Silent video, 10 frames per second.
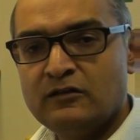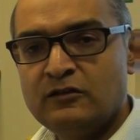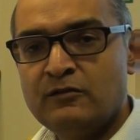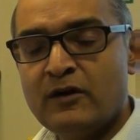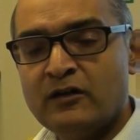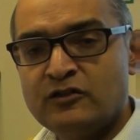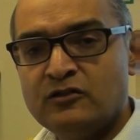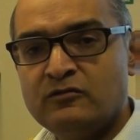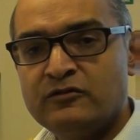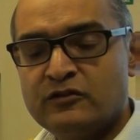You might
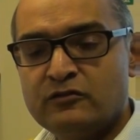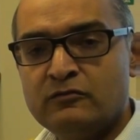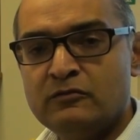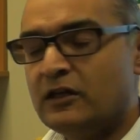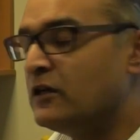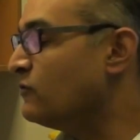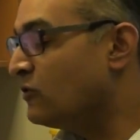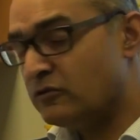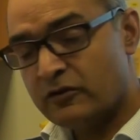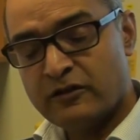choose to
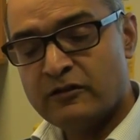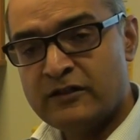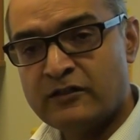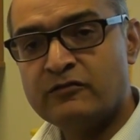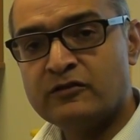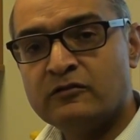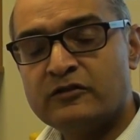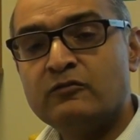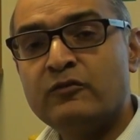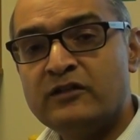not look at the test
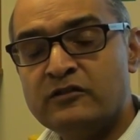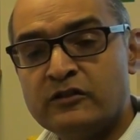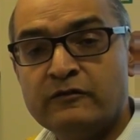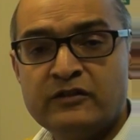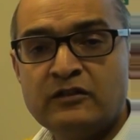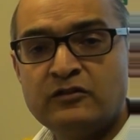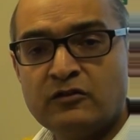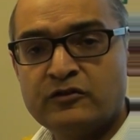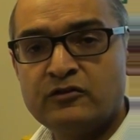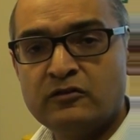results and wait until you've seen the
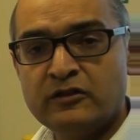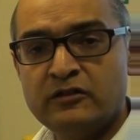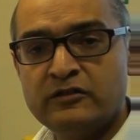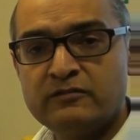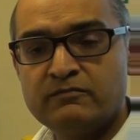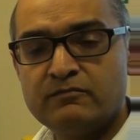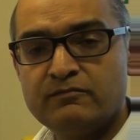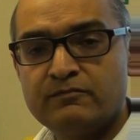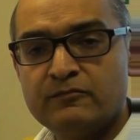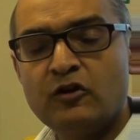doctor or nurse.
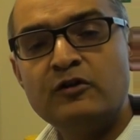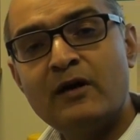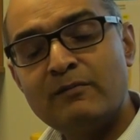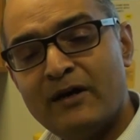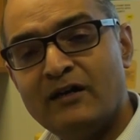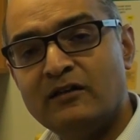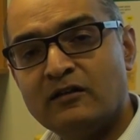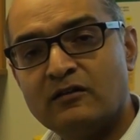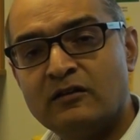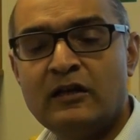Or you might
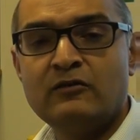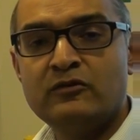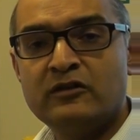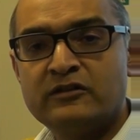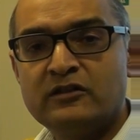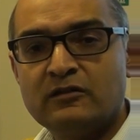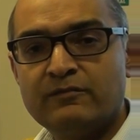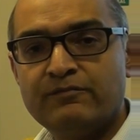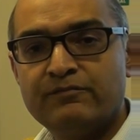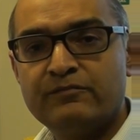panic and get worked up.